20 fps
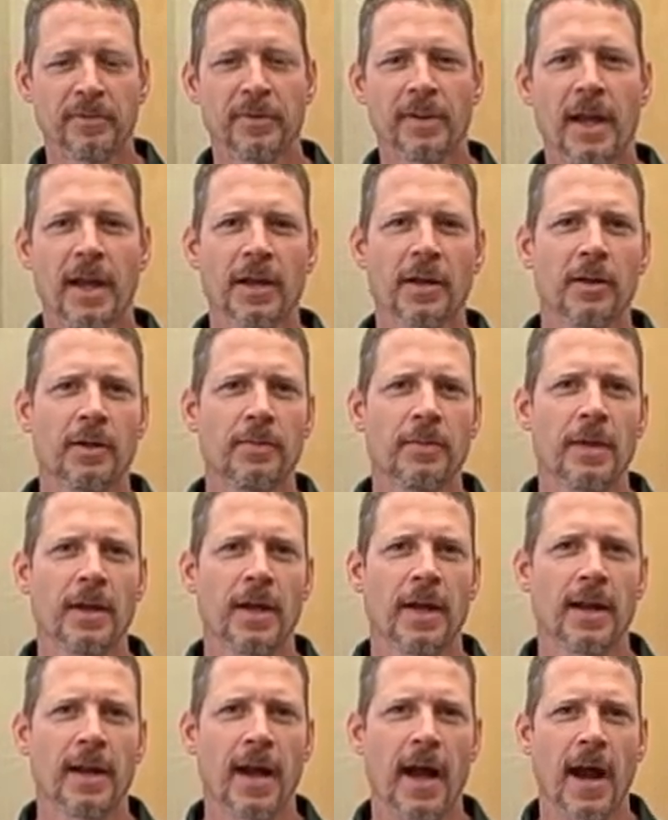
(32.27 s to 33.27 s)
that could
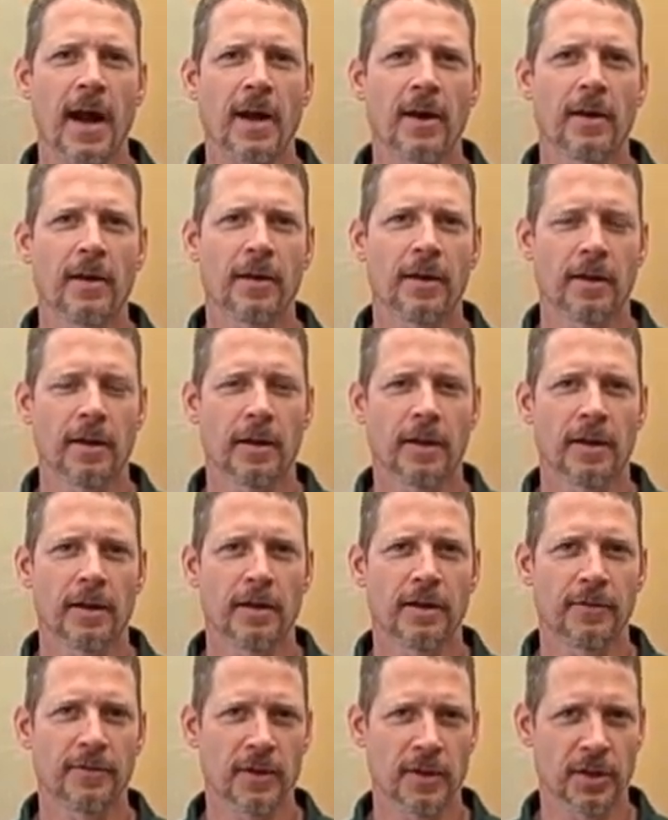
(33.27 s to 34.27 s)
be an iron uh,
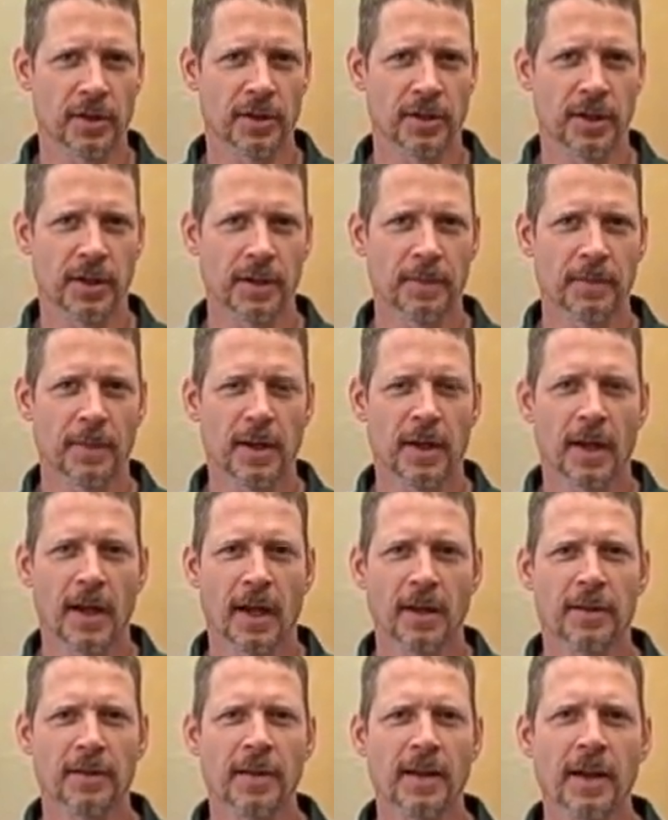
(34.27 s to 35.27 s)
deficiency.
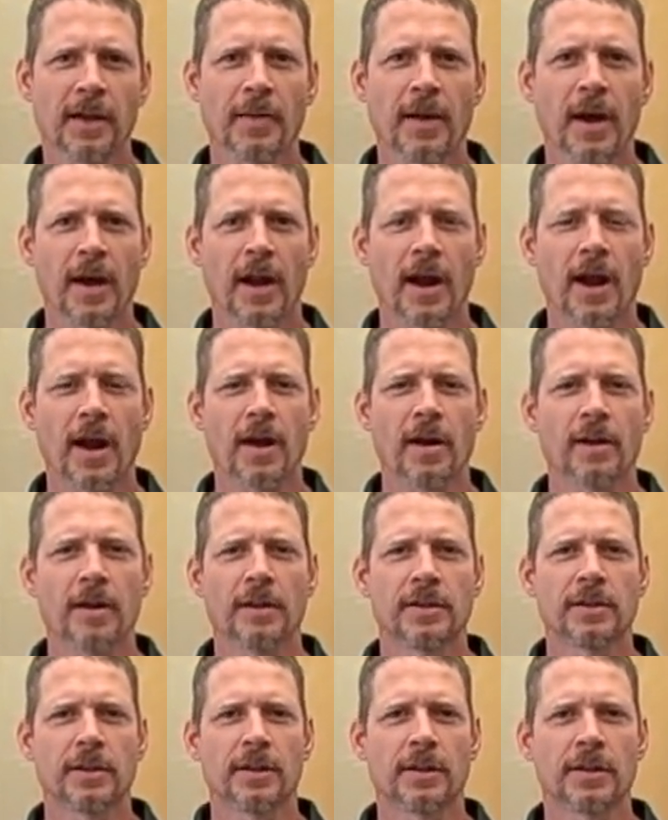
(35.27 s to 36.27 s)
And the thing about iron,
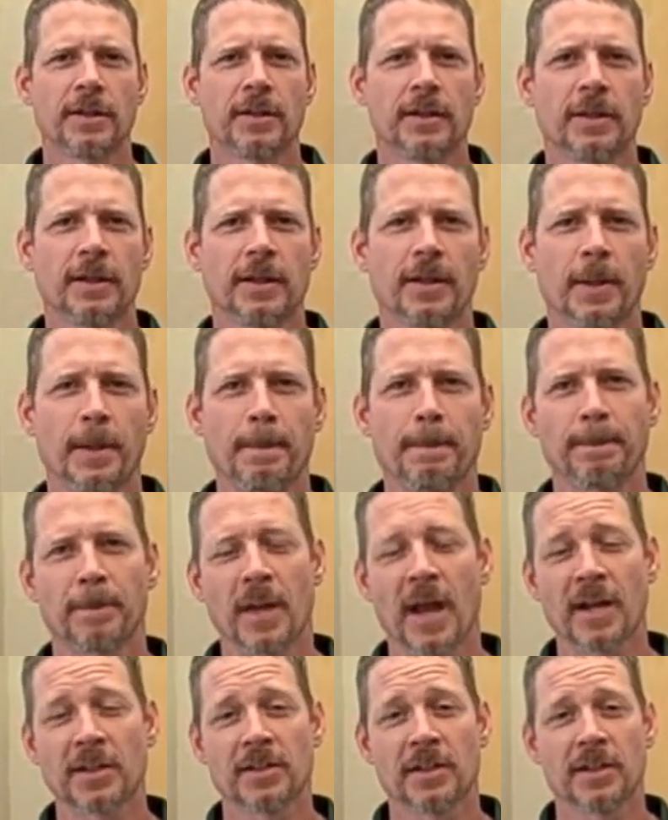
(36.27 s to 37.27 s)
it's a
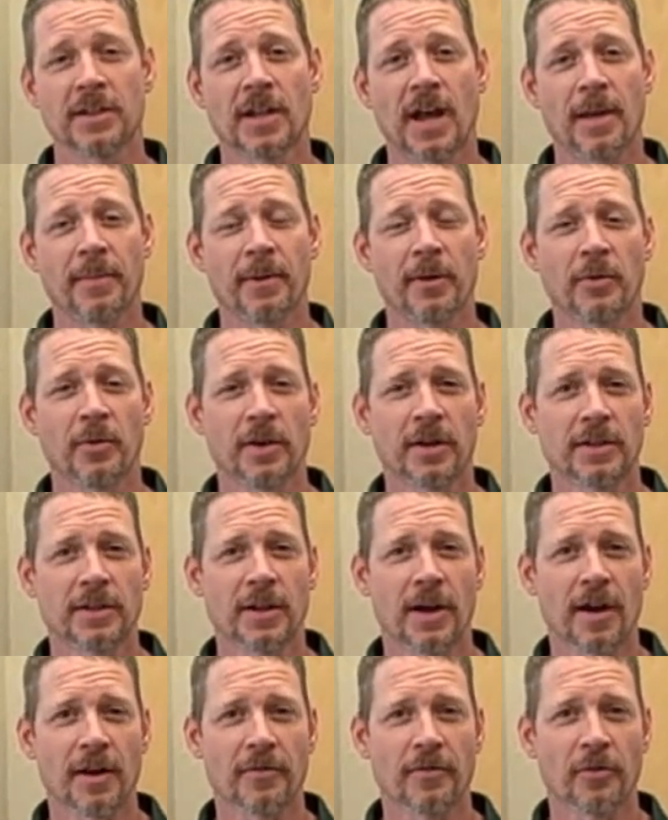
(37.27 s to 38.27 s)
actually a topic we could
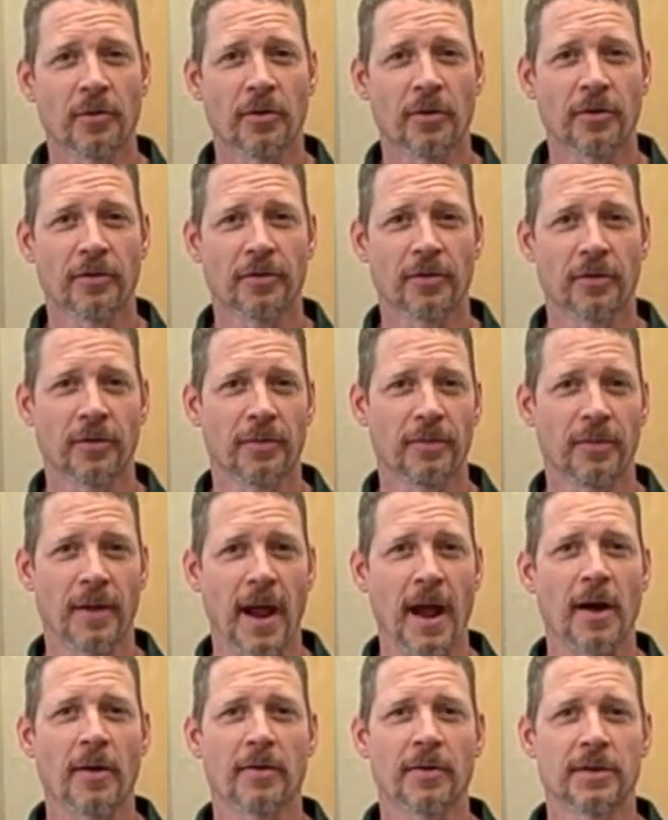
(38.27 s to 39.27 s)
talk for for
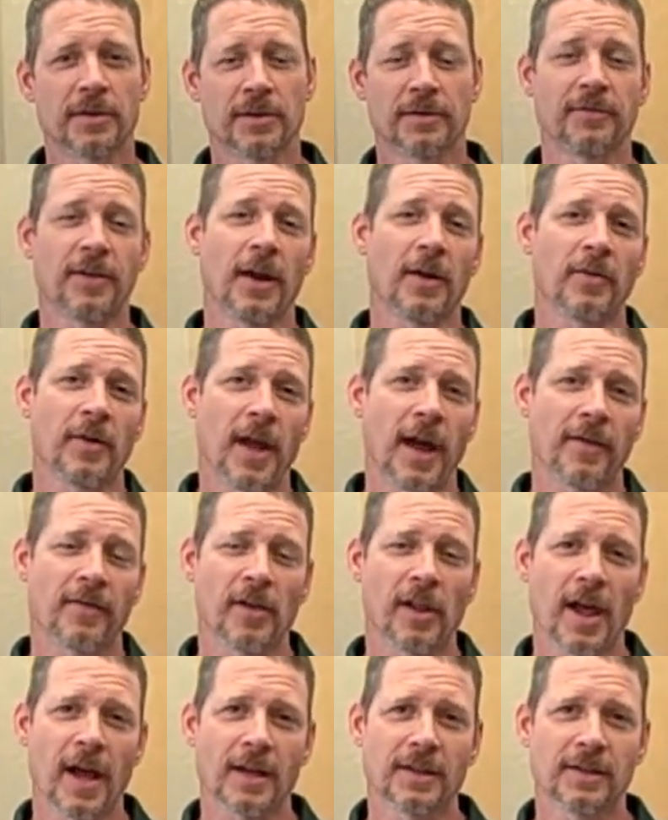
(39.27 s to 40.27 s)
hours. In fact, we have
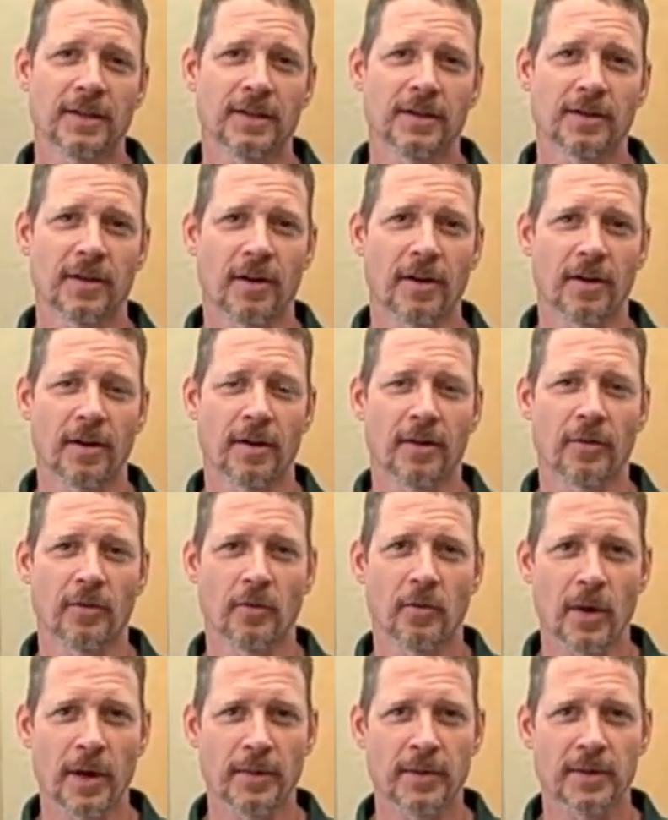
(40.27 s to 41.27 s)
classes on our
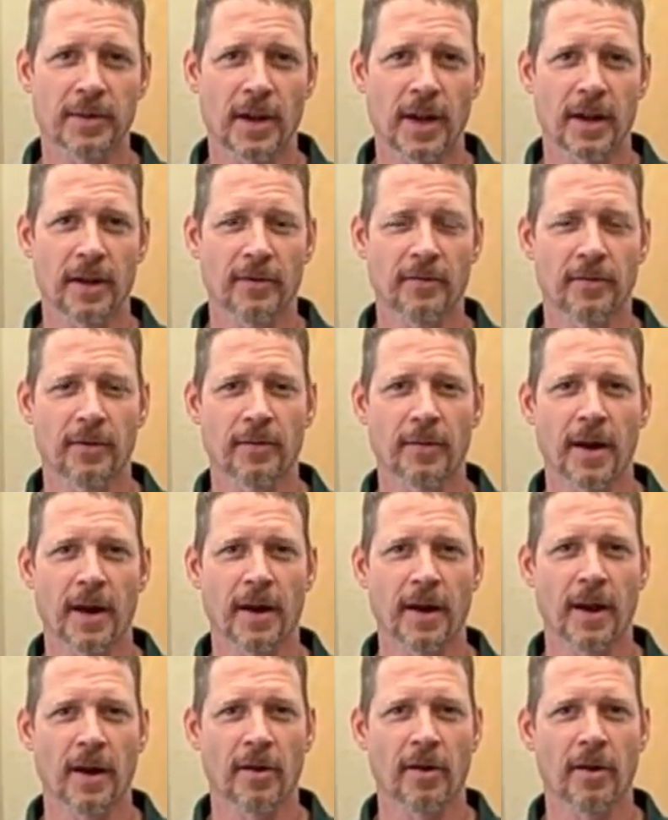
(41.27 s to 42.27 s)
website for
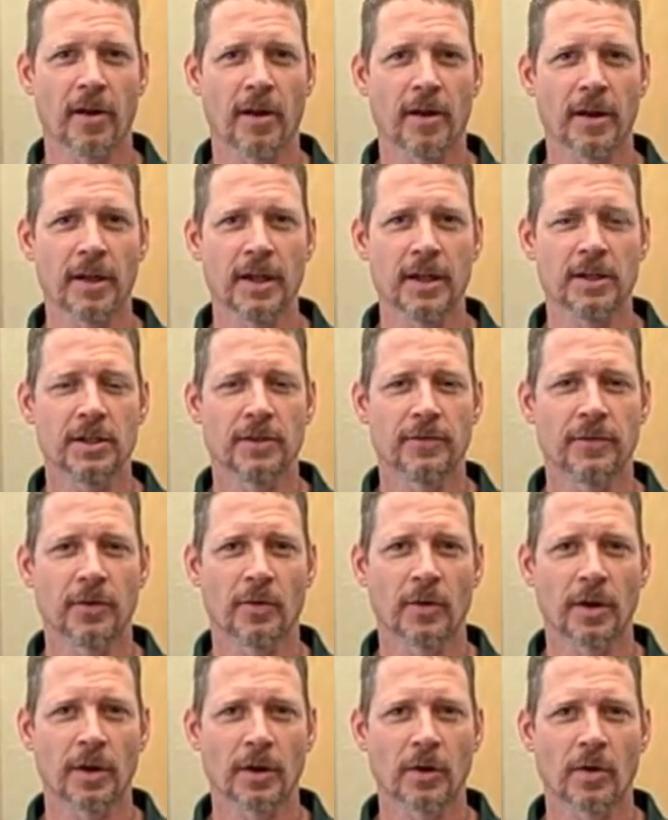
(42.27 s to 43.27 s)
about an hour long each if you
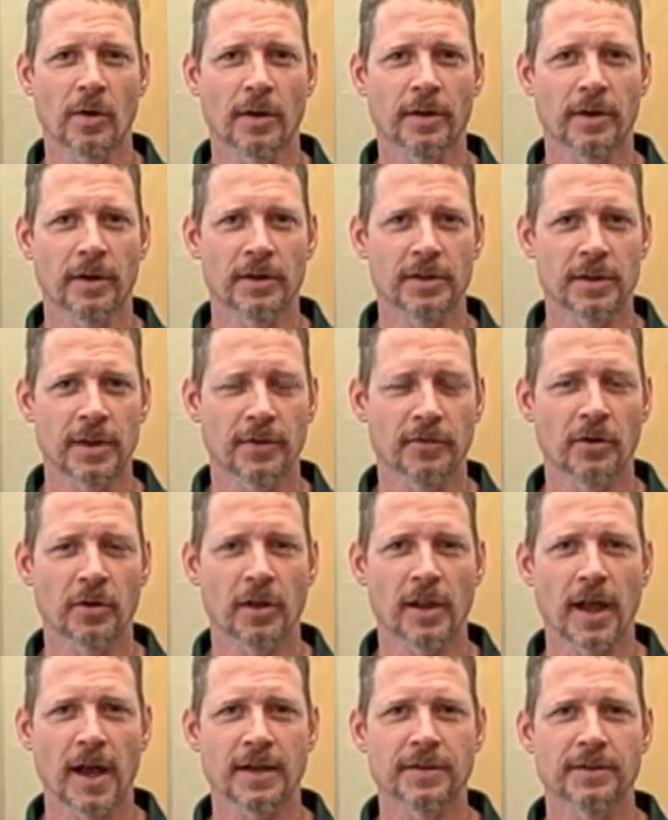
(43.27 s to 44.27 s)
want to go on there, several
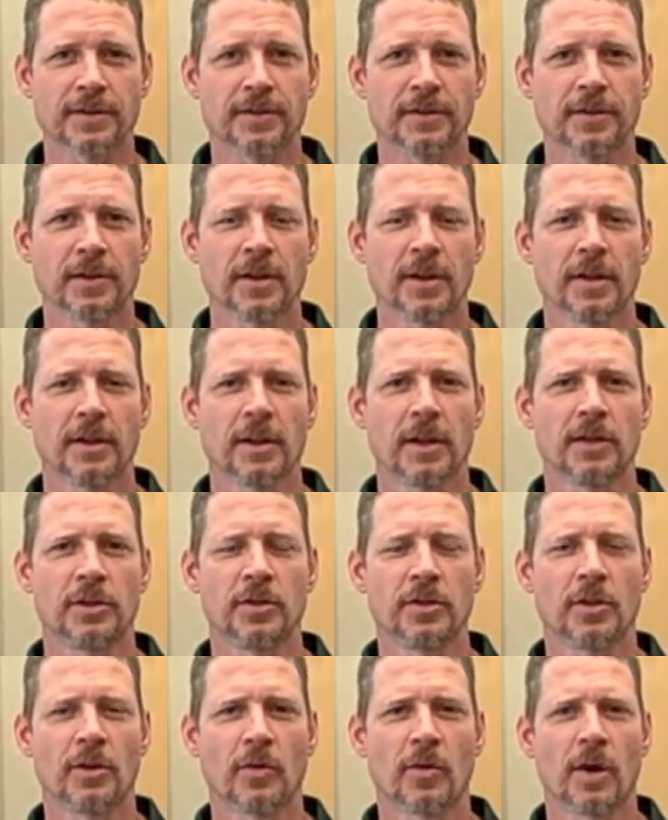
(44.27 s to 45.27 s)
classes that
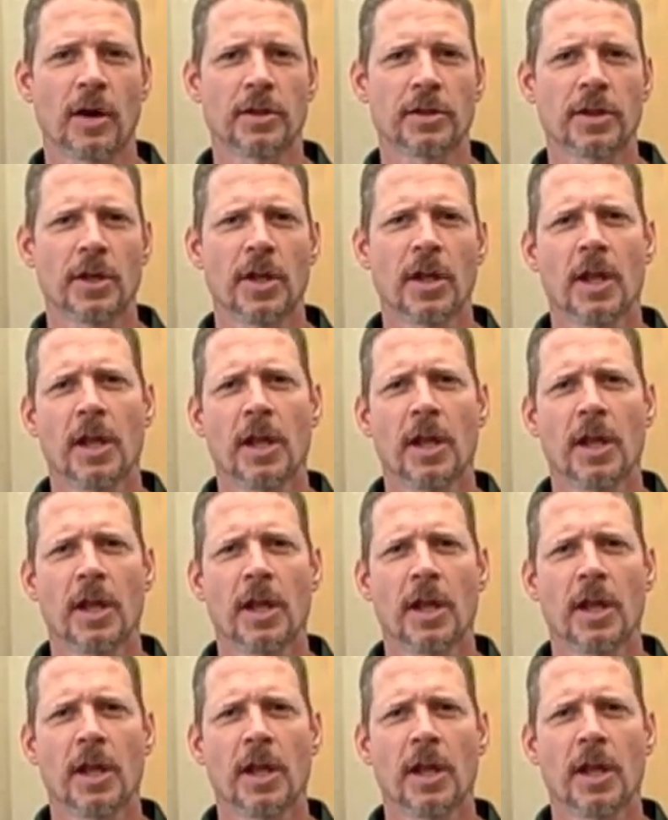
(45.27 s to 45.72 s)
you can watch.